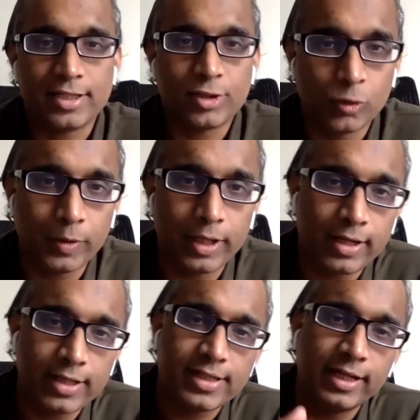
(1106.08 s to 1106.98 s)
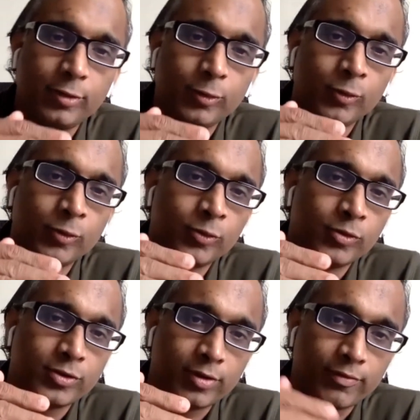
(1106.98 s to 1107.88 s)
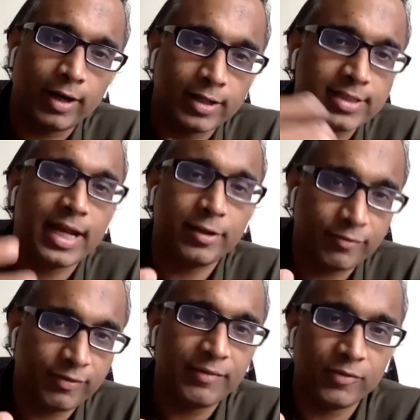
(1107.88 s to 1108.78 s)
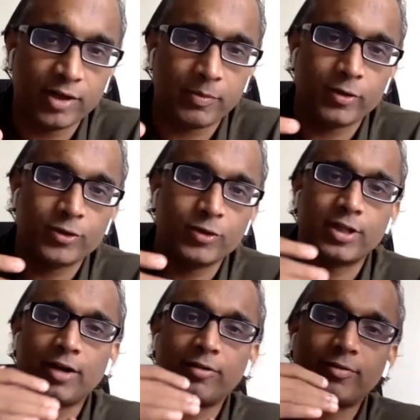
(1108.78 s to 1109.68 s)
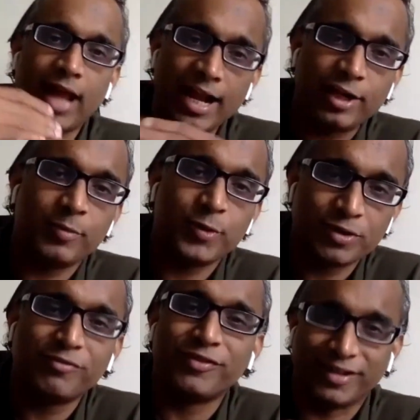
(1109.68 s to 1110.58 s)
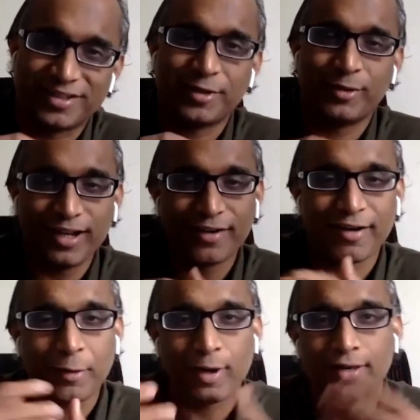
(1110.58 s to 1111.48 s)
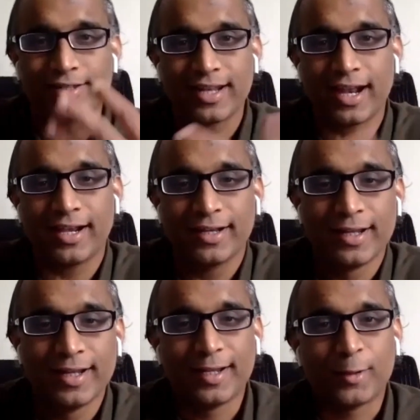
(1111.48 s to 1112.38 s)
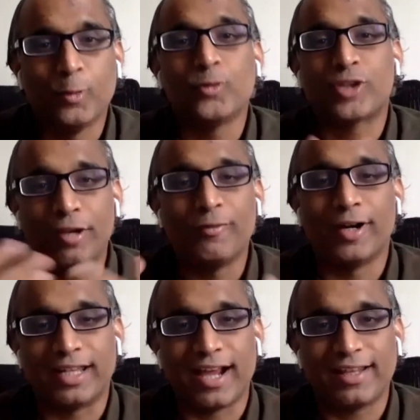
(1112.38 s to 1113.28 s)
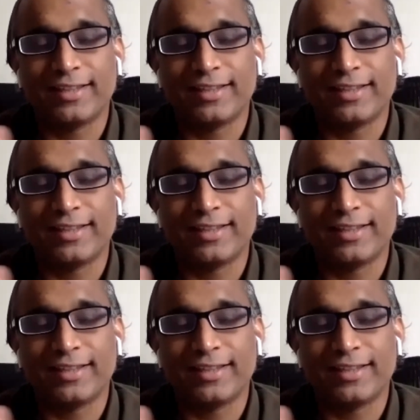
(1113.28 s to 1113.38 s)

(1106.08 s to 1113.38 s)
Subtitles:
It's super interesting to sort of understand your framework, because you start attribution first. You really try to understand who's converting.